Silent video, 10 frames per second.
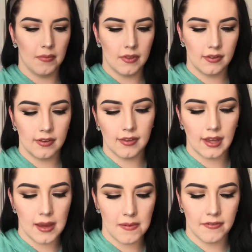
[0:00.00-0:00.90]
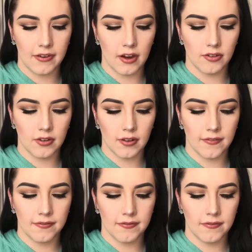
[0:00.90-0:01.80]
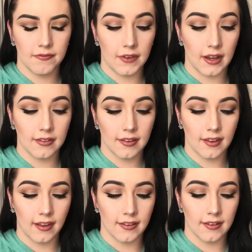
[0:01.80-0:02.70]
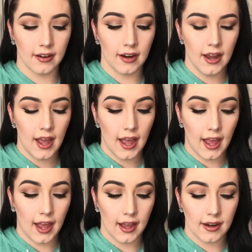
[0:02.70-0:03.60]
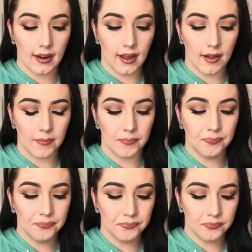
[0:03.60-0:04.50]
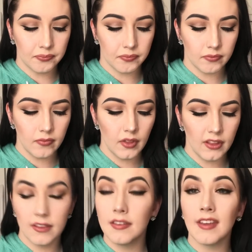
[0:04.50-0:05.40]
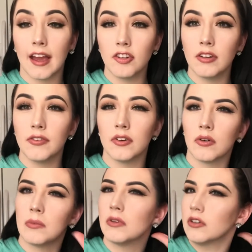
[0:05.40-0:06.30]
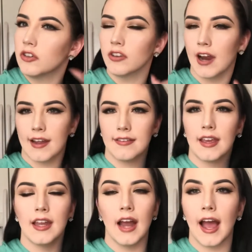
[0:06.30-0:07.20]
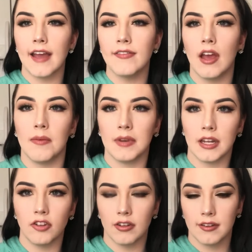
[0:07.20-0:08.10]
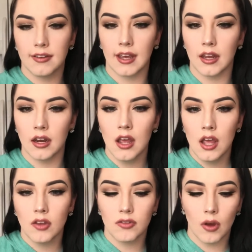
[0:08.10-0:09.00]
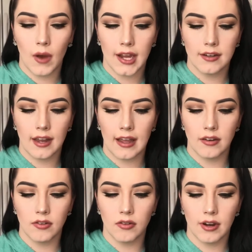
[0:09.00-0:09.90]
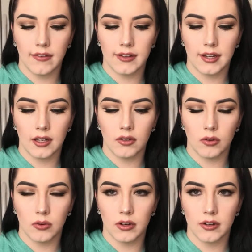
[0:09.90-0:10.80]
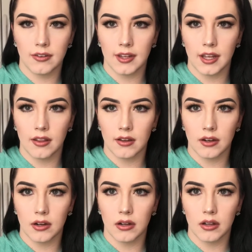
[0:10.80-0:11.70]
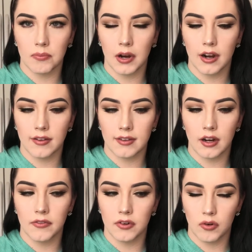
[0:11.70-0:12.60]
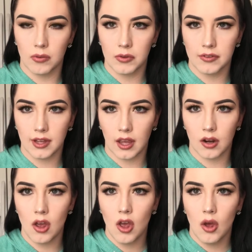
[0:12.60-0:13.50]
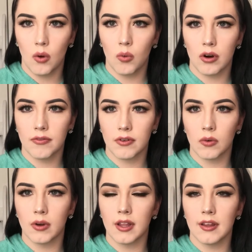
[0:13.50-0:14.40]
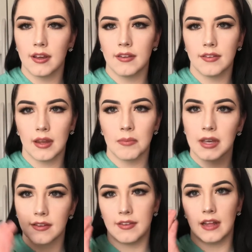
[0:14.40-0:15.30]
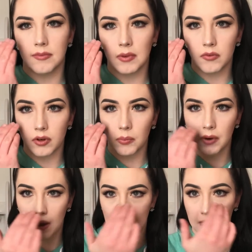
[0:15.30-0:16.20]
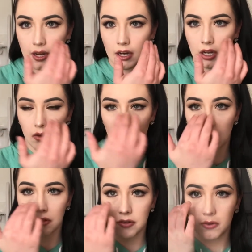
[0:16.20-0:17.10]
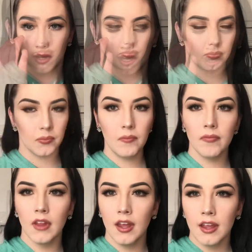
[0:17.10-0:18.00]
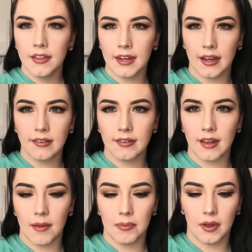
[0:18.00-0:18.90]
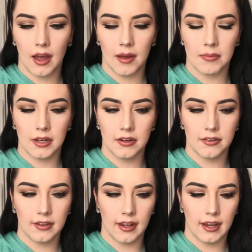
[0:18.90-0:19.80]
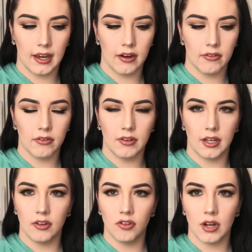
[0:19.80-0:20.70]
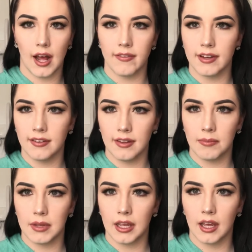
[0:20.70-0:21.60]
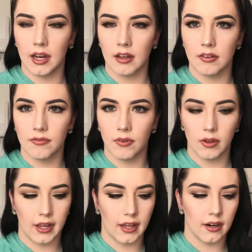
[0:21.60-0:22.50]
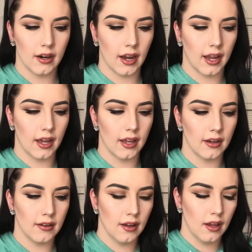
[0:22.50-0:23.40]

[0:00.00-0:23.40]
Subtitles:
This is the Keep It Fresh Face Cleanser, and this is actually for normal to dry skin. I have combination skin, so I tend to gravitate towards either products that are for normal skin or for oily skin because that's my real problem area right through here. The next step in your skincare routine should obviously be an exfoliator, and